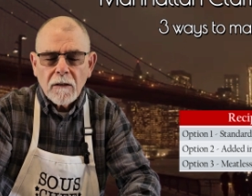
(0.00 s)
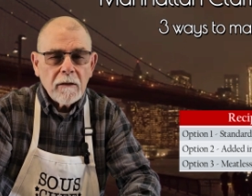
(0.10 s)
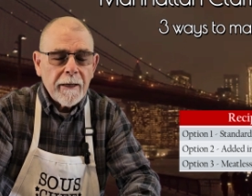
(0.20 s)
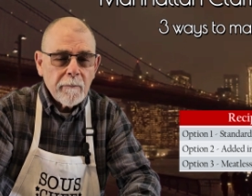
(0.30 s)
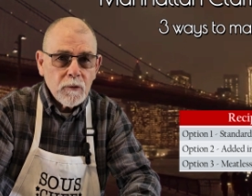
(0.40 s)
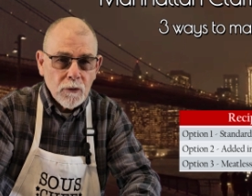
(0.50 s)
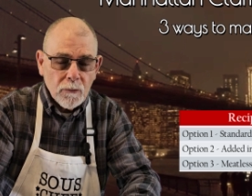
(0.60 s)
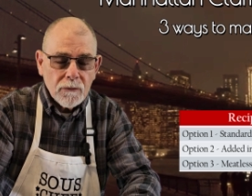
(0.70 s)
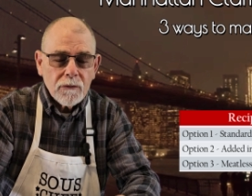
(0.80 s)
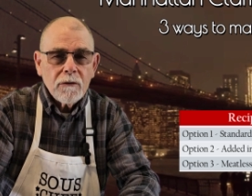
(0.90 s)
clam
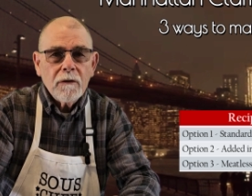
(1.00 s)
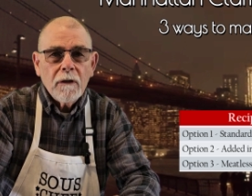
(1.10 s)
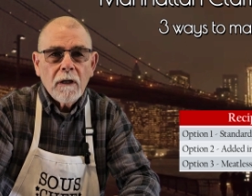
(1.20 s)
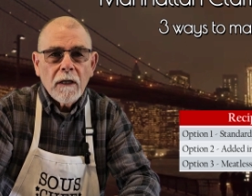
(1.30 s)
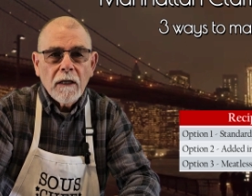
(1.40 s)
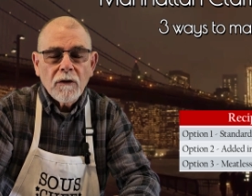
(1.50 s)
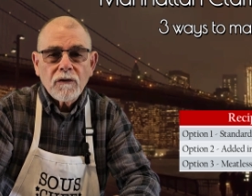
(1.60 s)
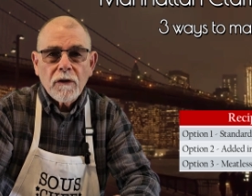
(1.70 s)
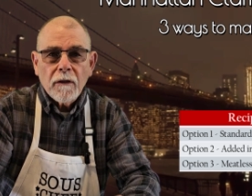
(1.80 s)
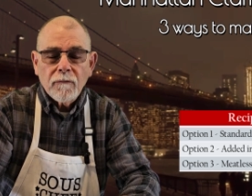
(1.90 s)
juice
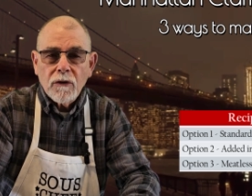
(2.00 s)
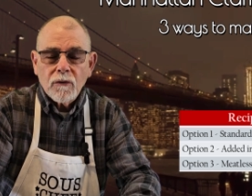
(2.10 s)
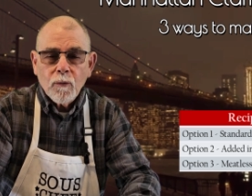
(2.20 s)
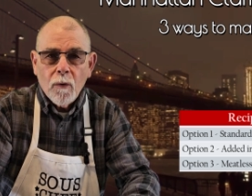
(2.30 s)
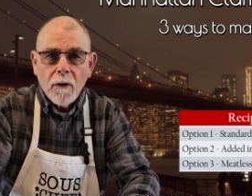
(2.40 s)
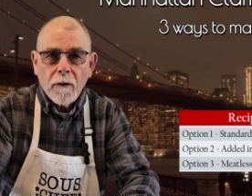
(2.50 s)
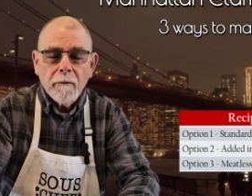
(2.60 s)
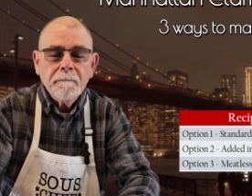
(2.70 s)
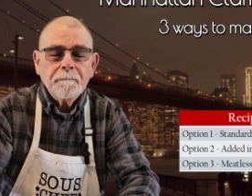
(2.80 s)
instead of just water.